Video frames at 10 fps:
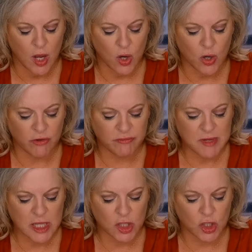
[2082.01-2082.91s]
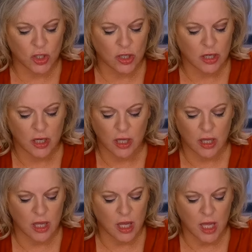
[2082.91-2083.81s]
Irv Miller,
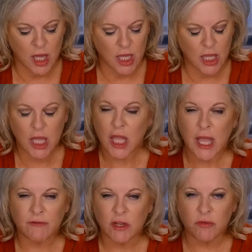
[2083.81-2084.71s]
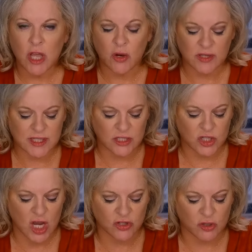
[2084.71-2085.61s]
have you noticed, as
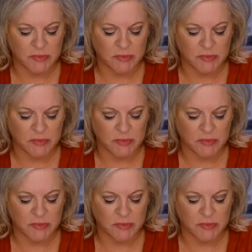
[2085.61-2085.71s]
Dr.